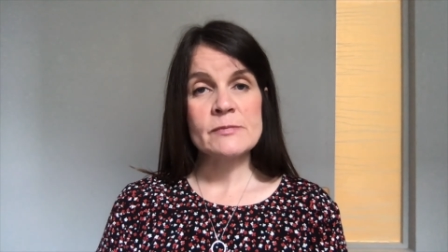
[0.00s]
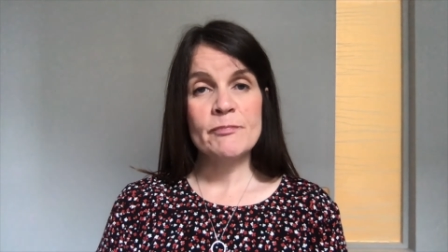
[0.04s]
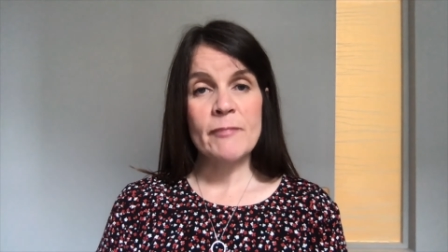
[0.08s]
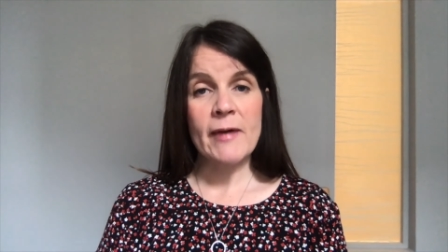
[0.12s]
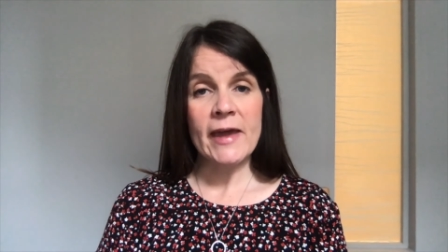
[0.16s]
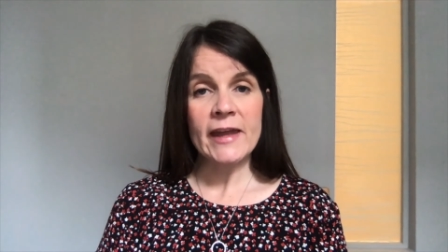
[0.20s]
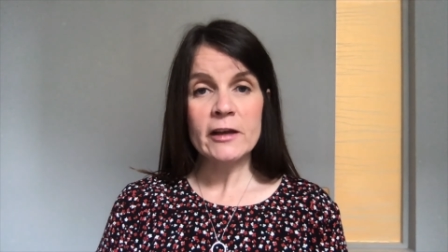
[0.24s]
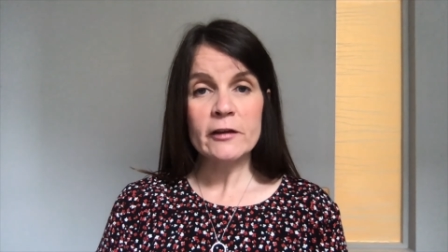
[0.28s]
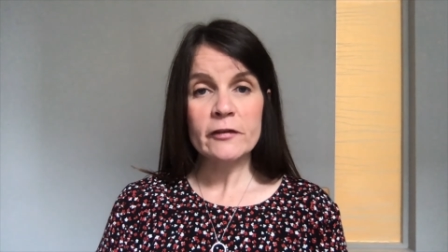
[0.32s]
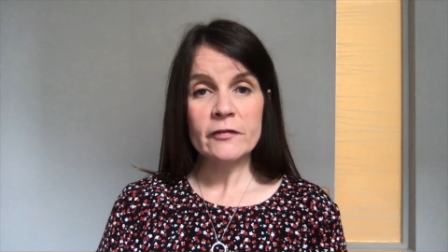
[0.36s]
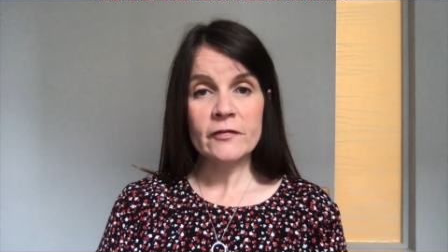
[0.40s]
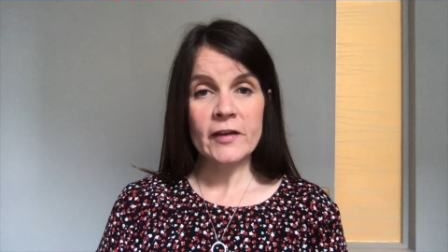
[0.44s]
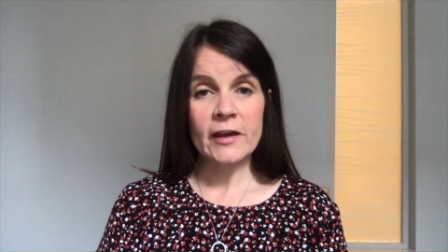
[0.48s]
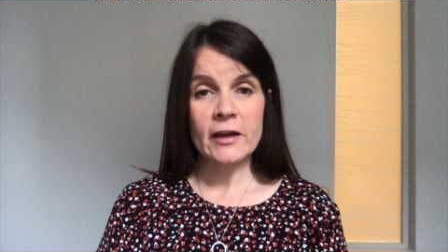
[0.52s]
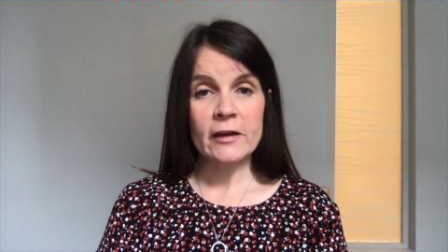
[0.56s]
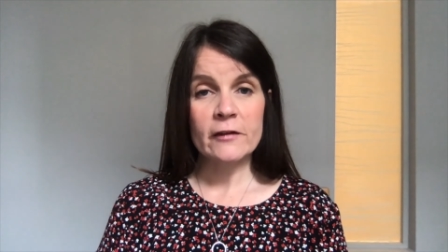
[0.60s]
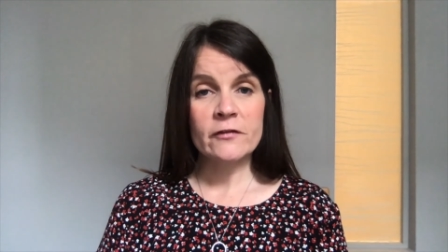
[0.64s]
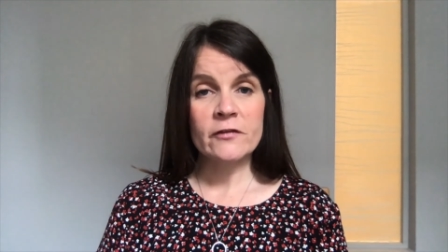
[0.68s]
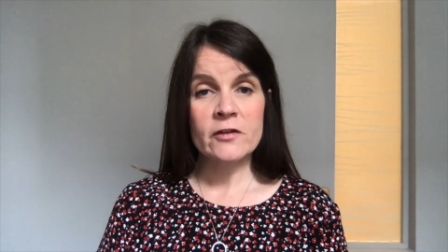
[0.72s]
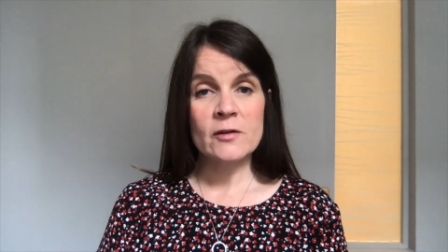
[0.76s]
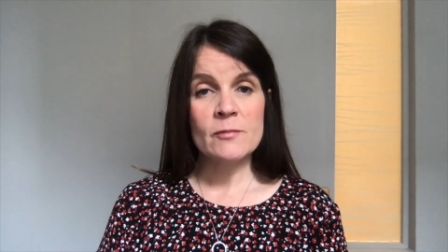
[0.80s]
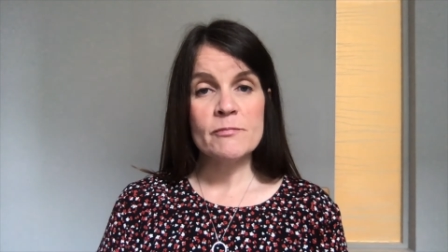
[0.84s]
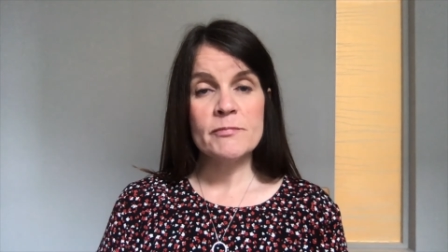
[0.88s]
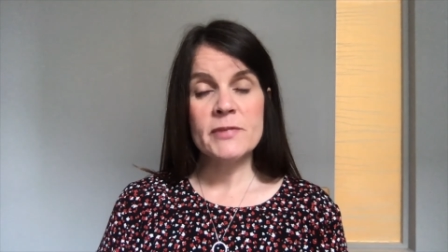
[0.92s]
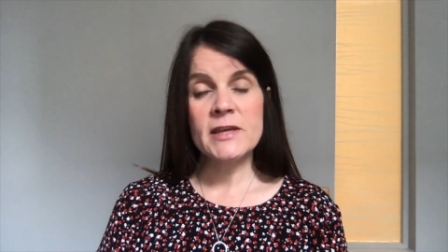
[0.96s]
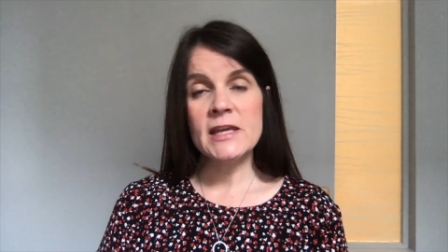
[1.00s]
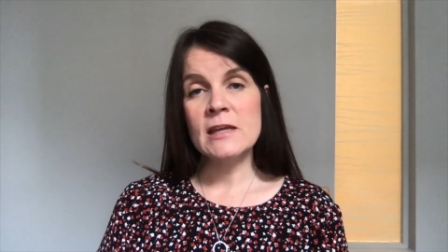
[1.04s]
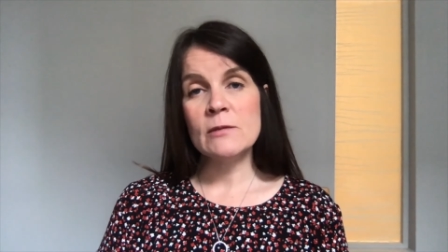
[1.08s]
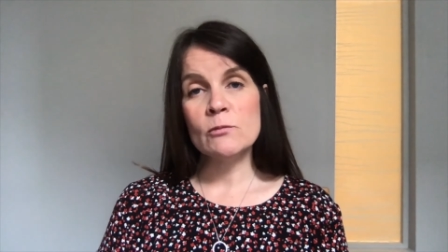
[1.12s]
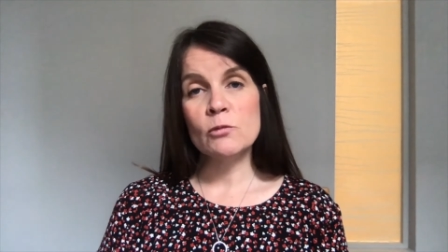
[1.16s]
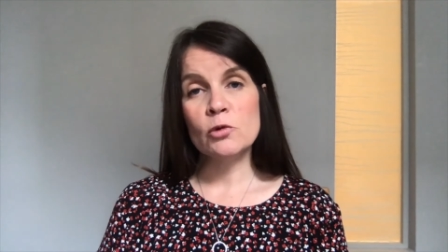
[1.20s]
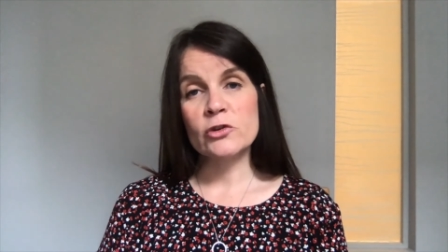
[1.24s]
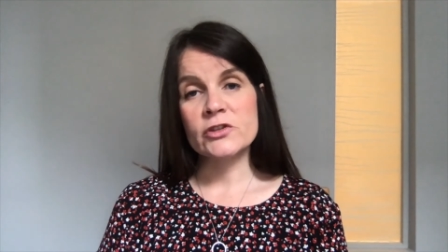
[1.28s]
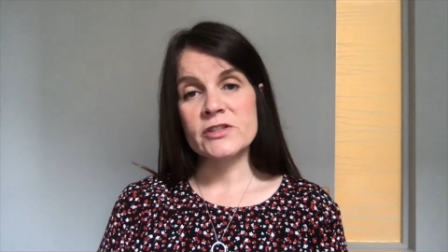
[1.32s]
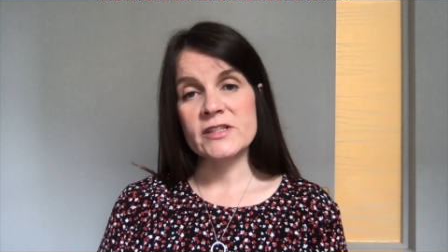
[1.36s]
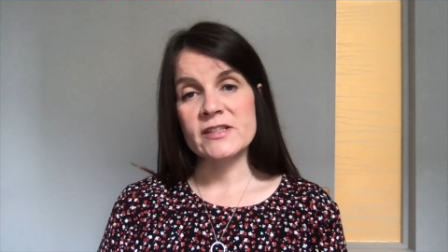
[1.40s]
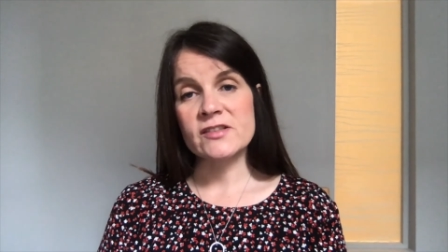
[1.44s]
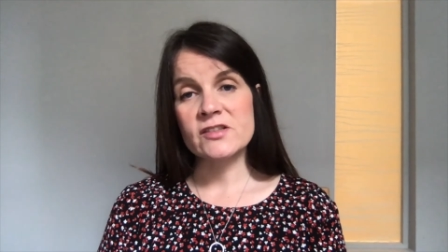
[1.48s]
benefit from being
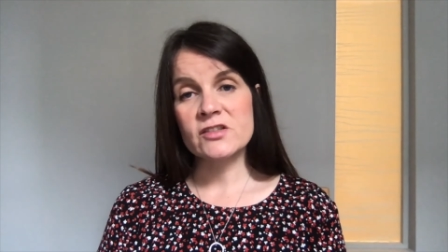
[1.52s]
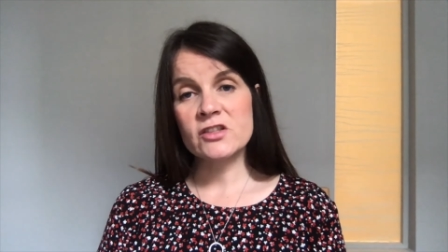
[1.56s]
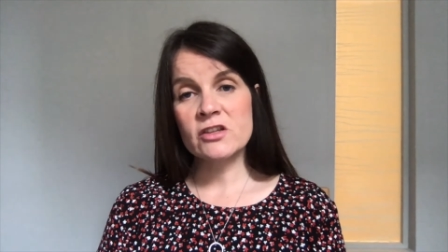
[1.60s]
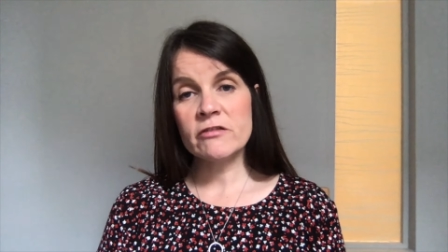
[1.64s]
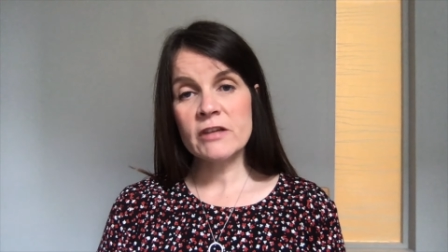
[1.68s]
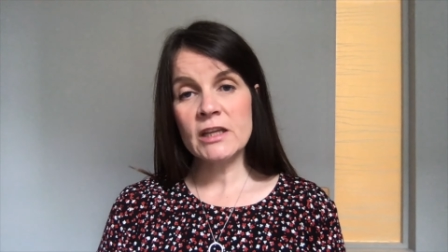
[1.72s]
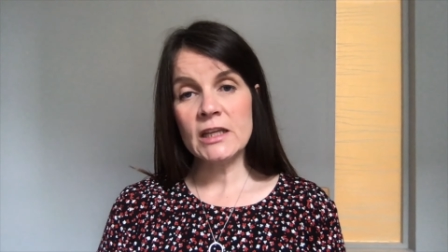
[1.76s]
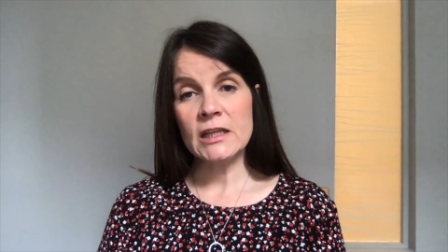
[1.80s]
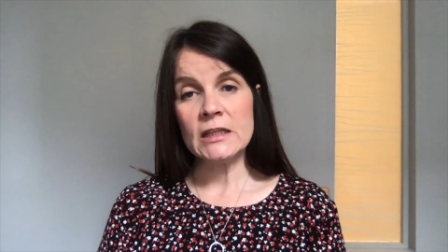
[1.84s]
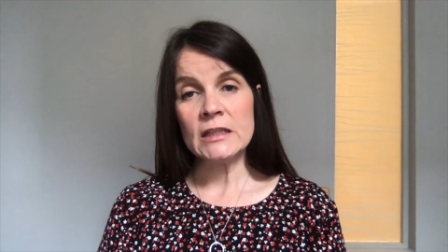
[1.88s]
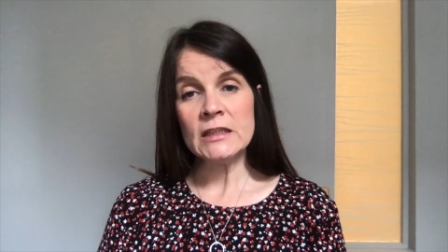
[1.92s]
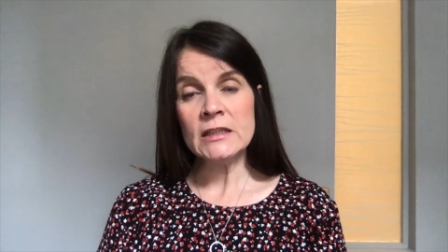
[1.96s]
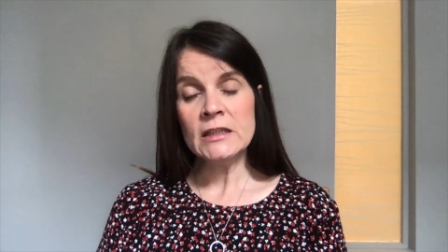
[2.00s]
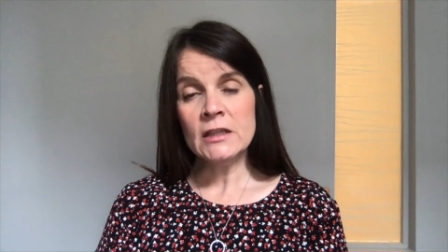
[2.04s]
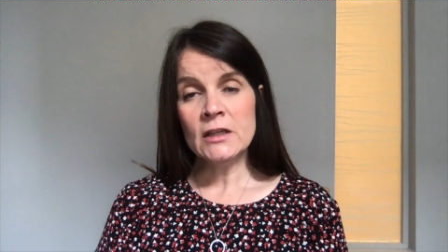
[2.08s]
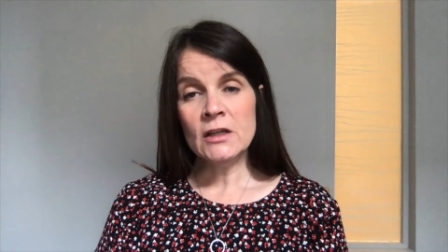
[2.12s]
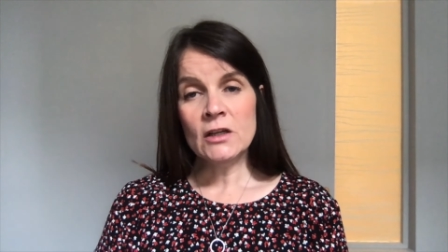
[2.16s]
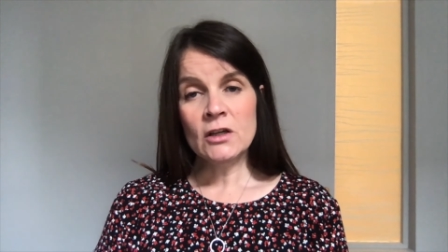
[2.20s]
more discreet,